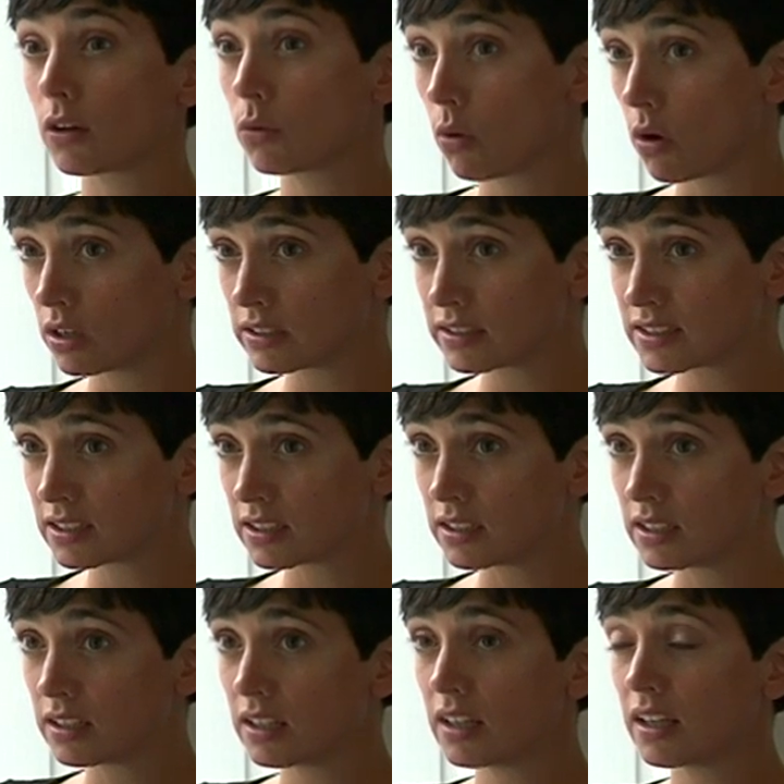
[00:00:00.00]

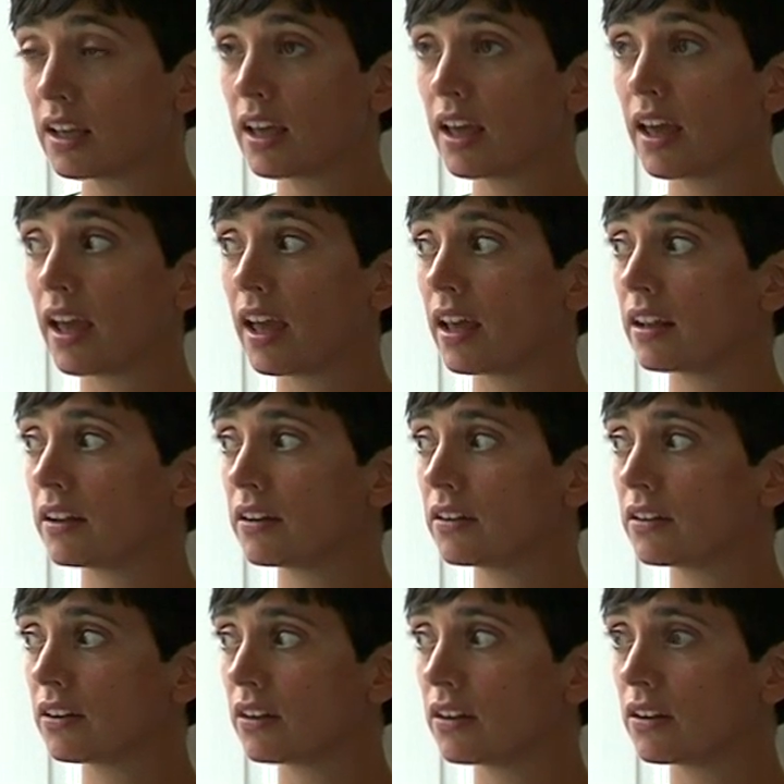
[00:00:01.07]
quality
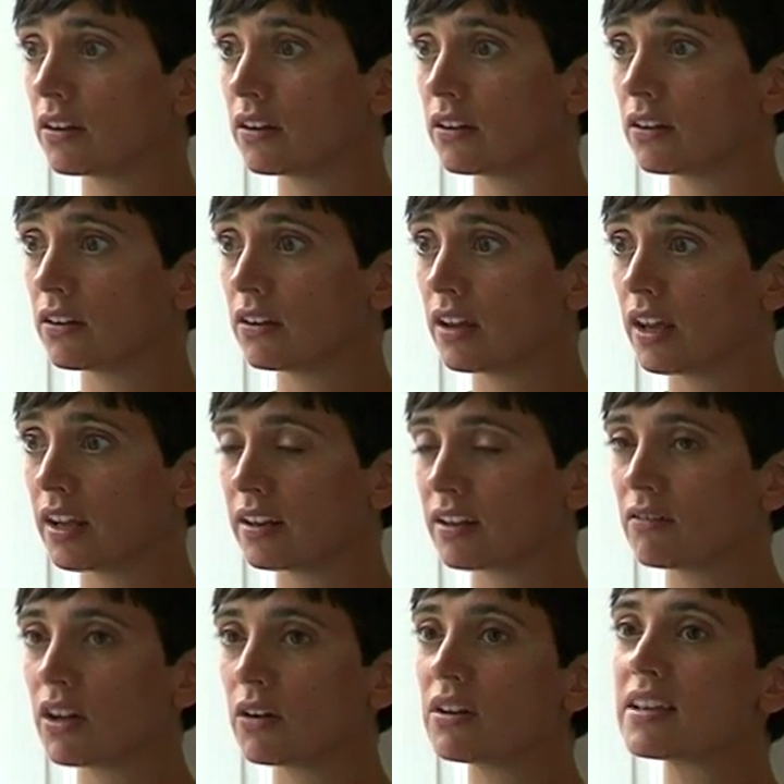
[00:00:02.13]
and, uh, and
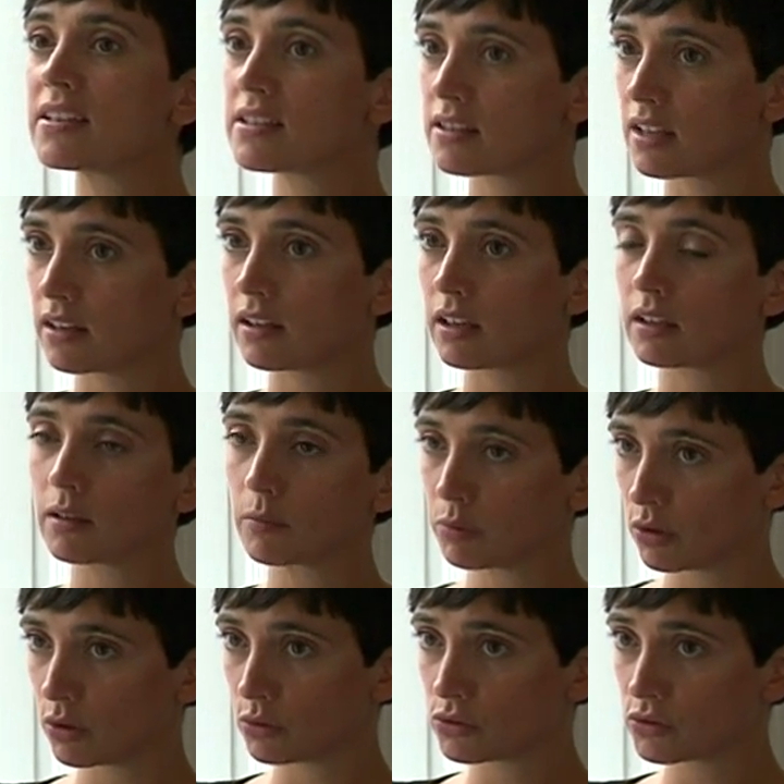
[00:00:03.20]
a very aesthetic
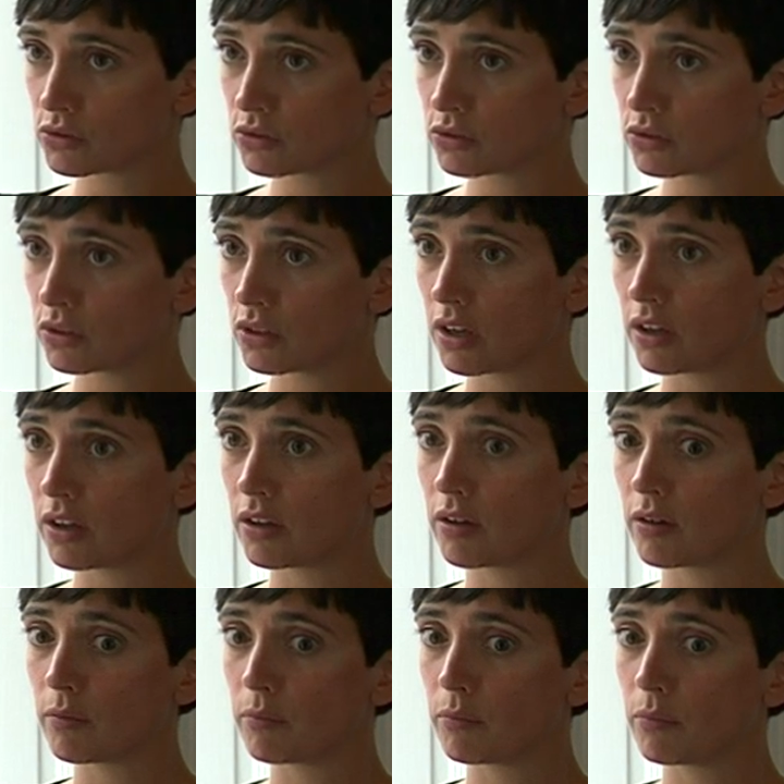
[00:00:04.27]
approach.
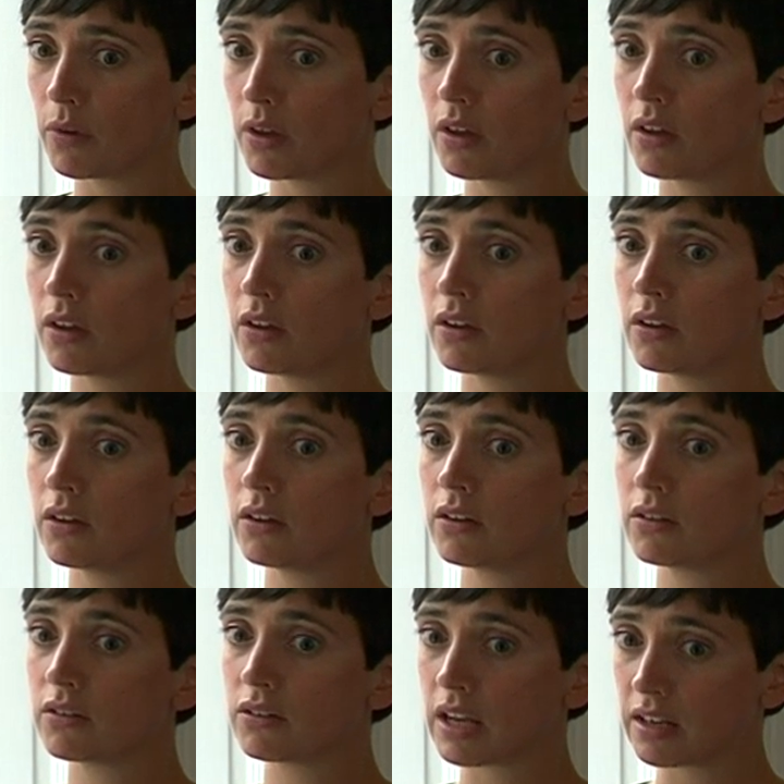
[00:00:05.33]
Um,
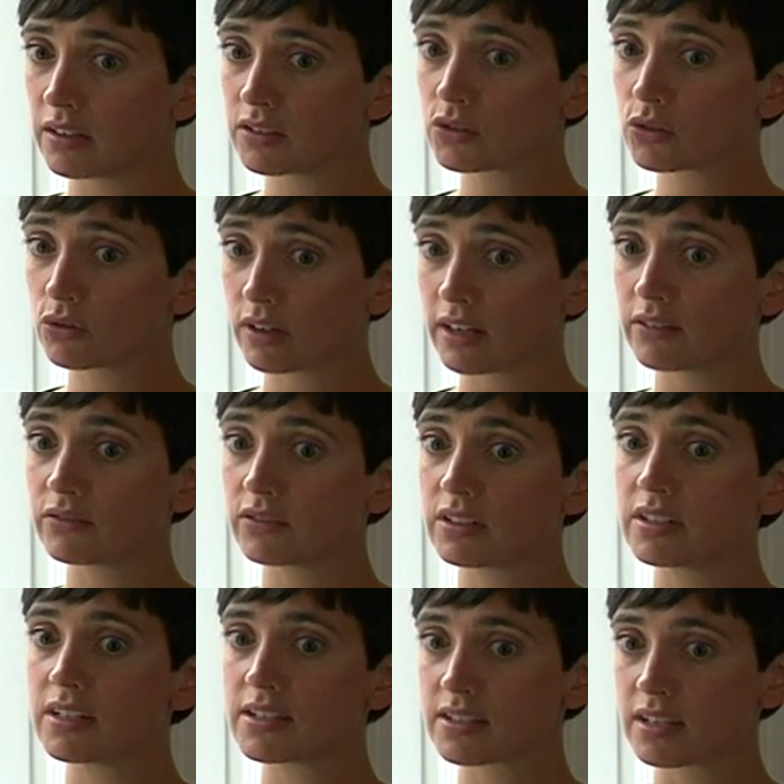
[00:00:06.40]
Danish craft
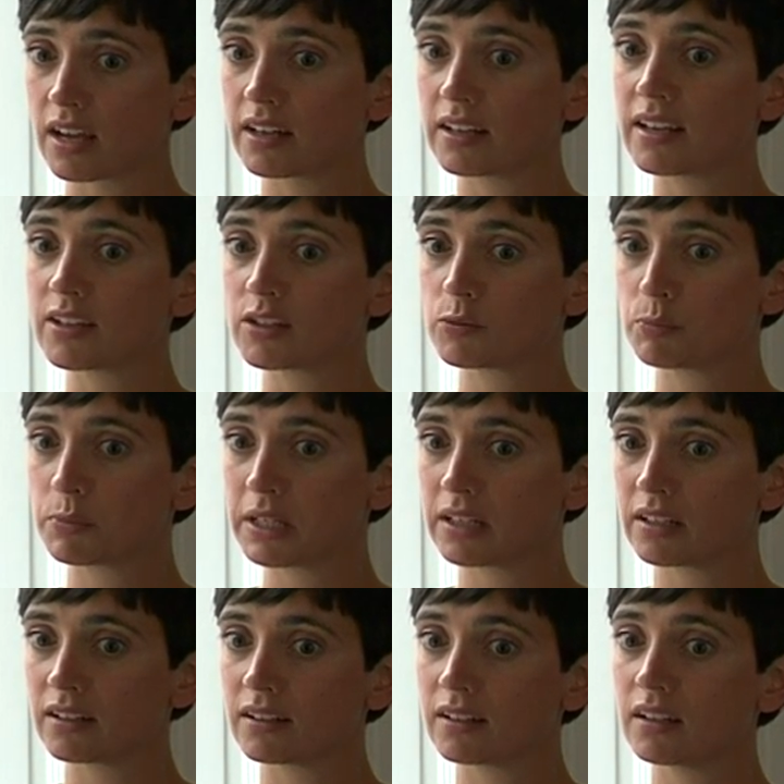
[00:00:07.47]
and design has
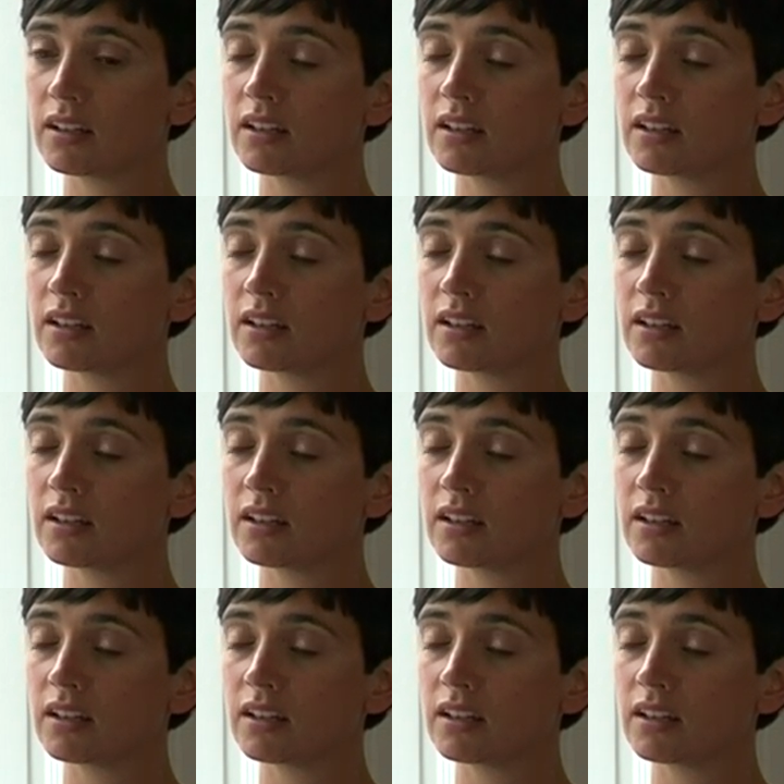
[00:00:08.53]
been